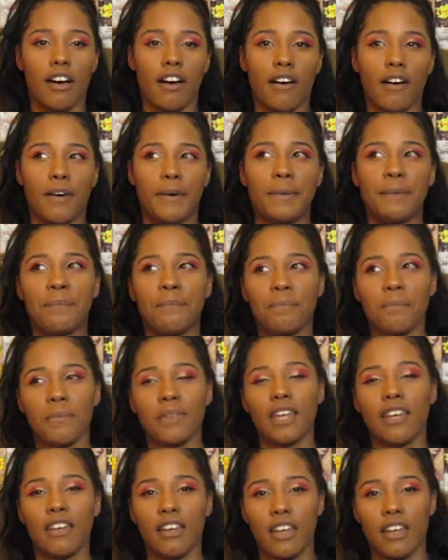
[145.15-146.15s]
Um,
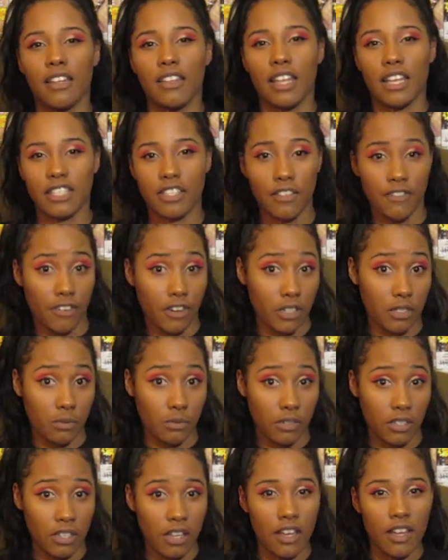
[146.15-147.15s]
that's the first
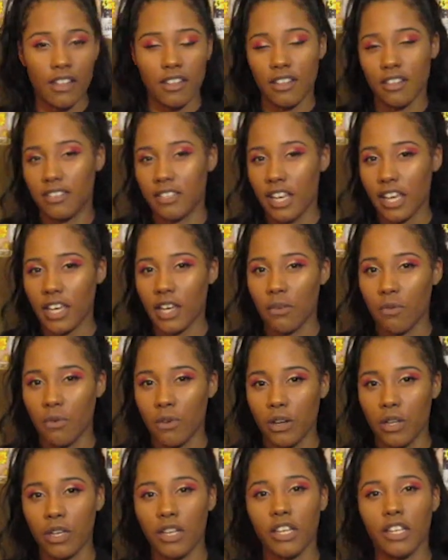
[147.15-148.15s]
one. The second
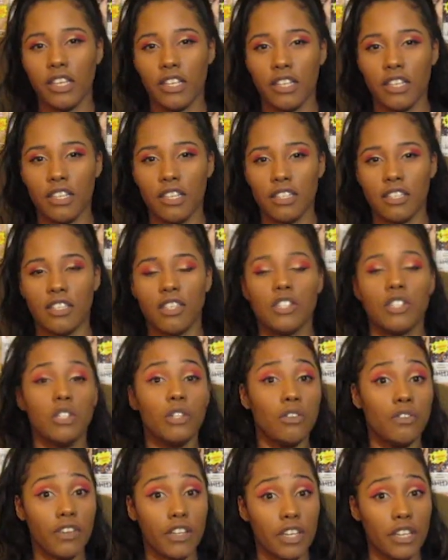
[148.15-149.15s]
one is the
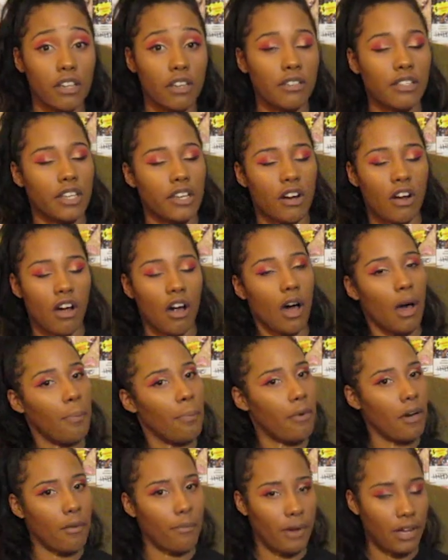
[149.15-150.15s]
two videos that are
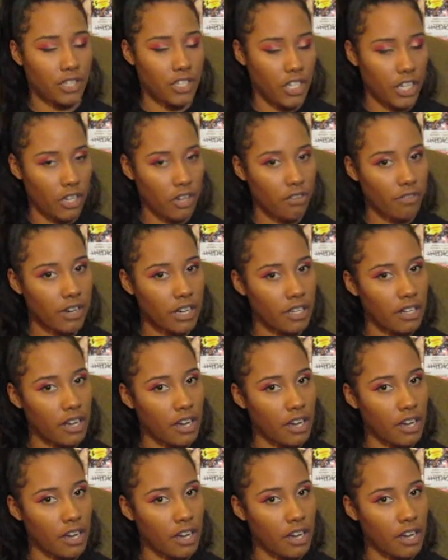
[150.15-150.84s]
up on my channel right